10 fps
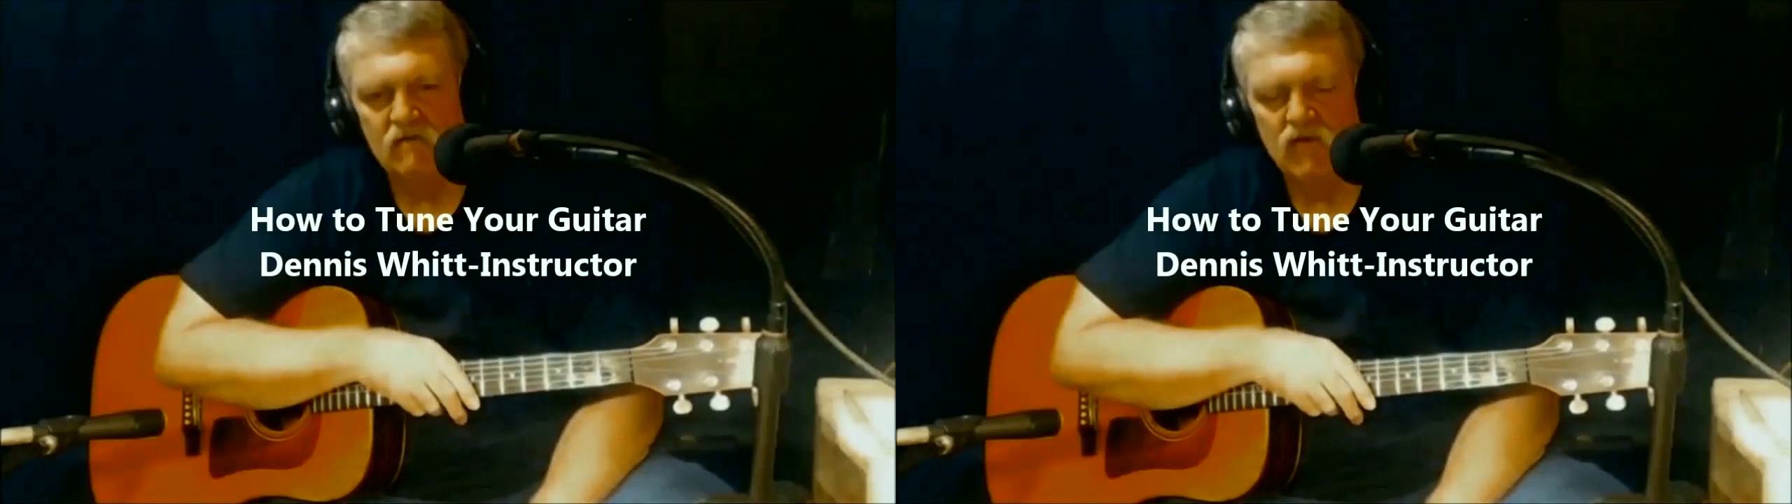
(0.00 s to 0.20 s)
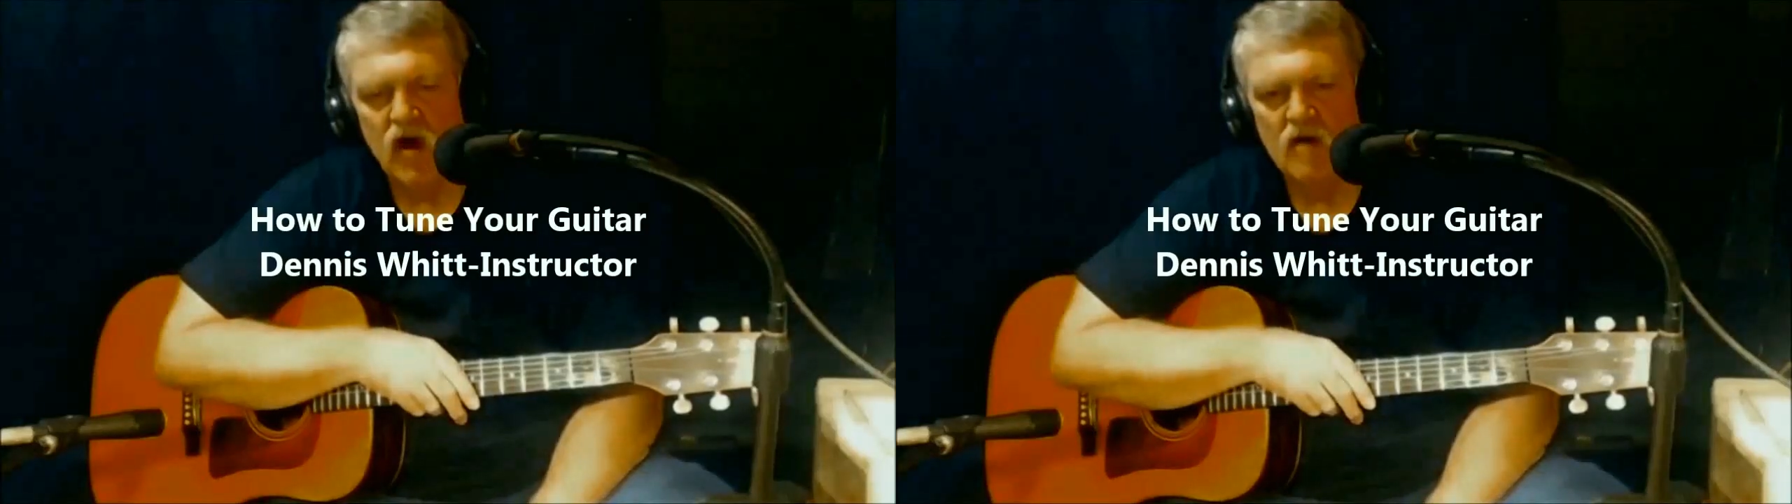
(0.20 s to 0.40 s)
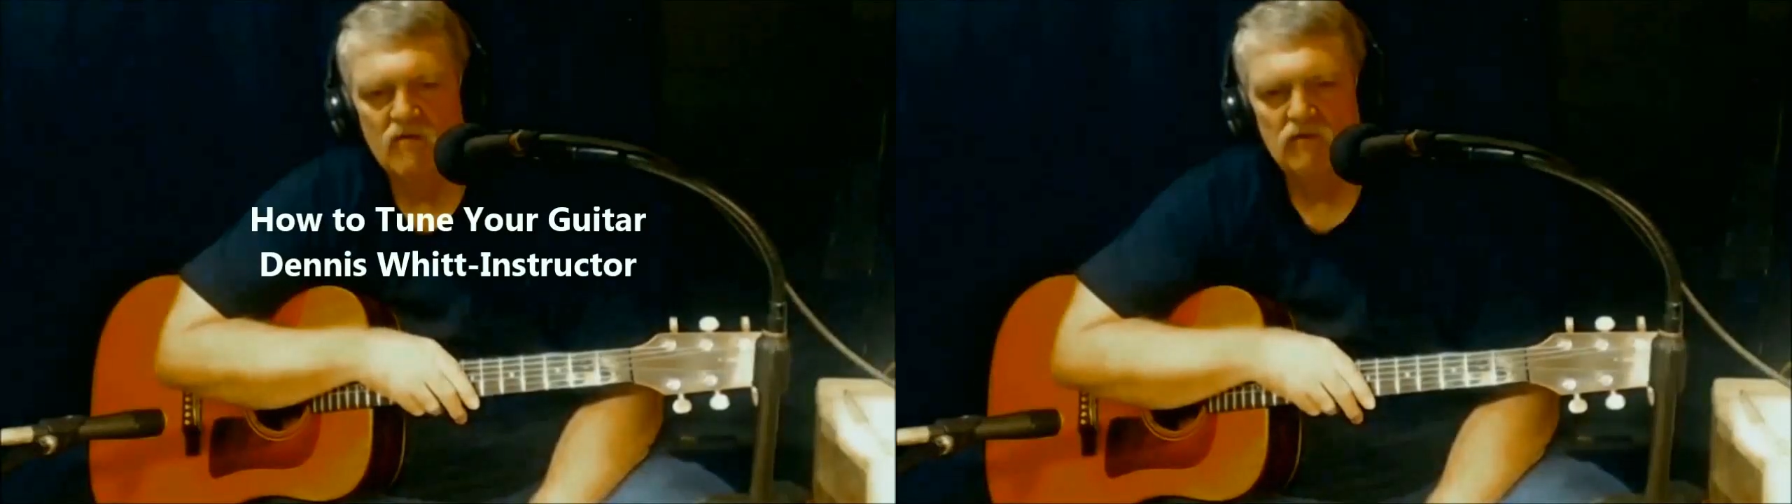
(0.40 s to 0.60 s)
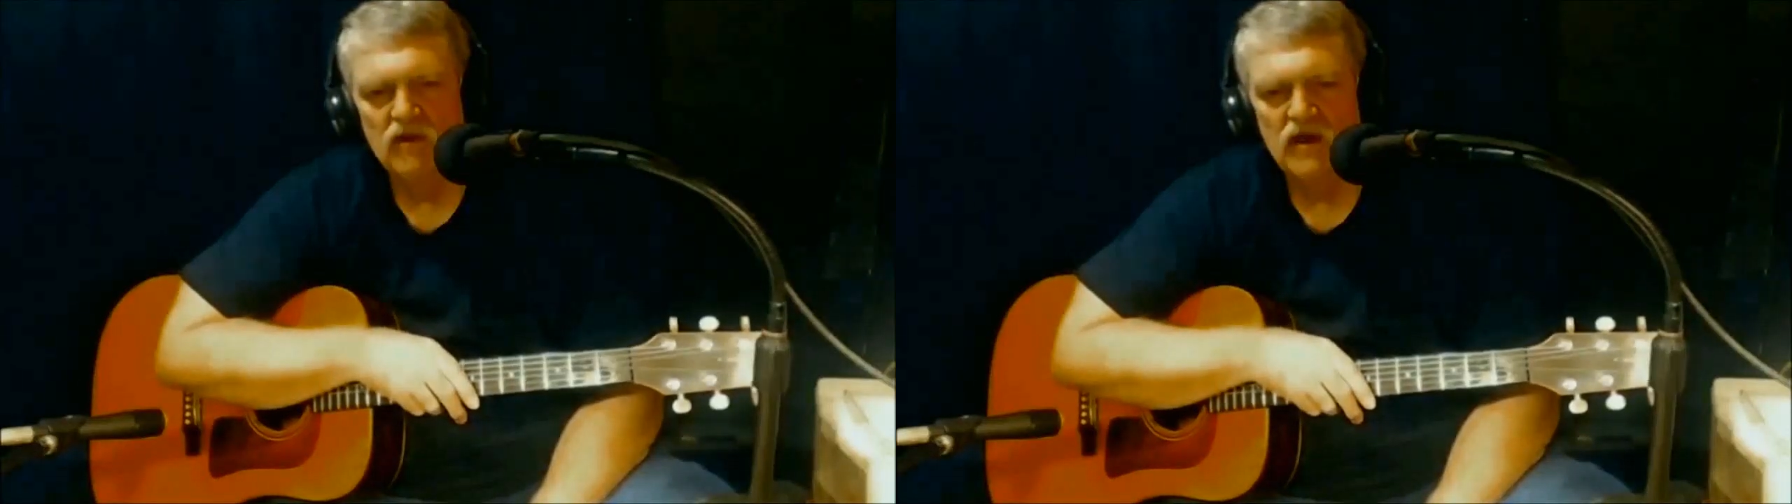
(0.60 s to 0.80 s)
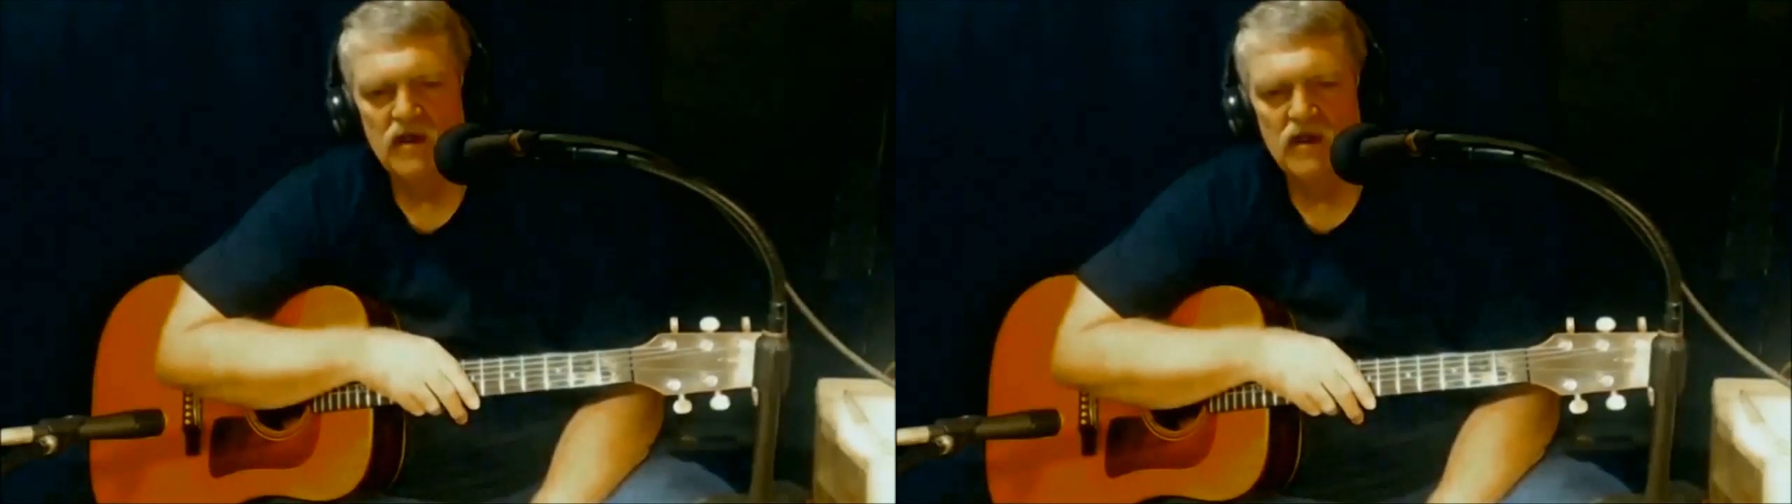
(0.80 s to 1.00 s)

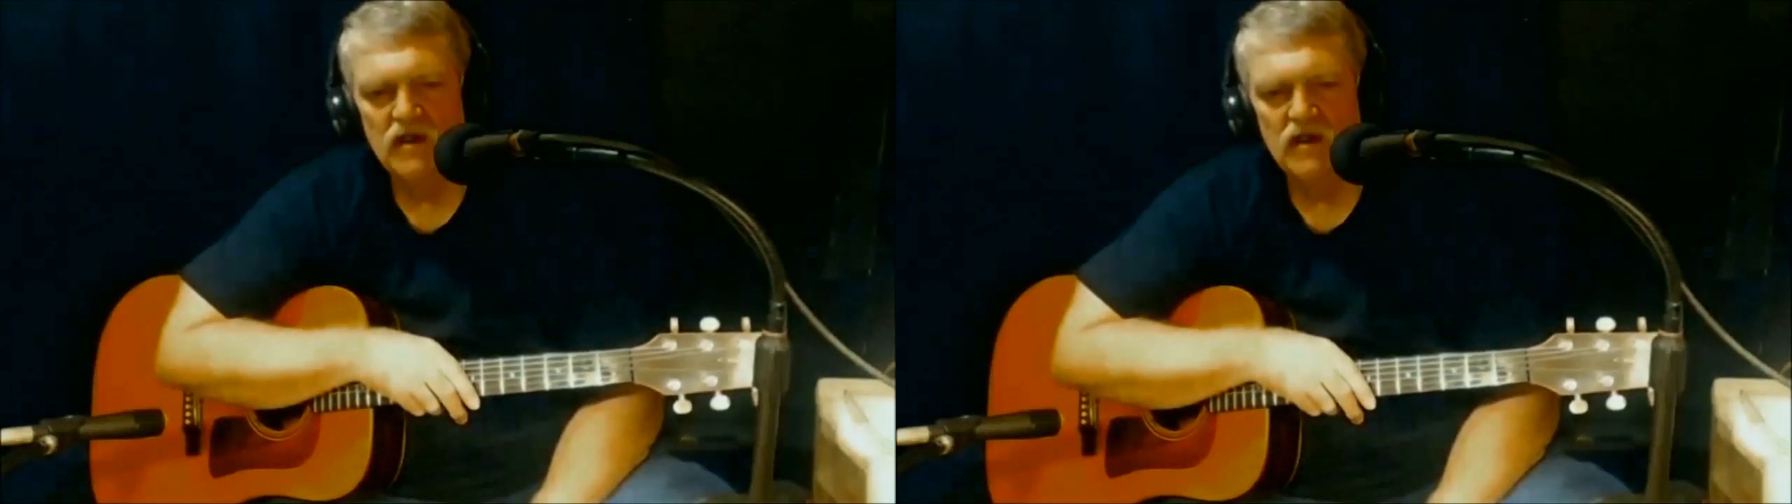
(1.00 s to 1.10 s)
Probably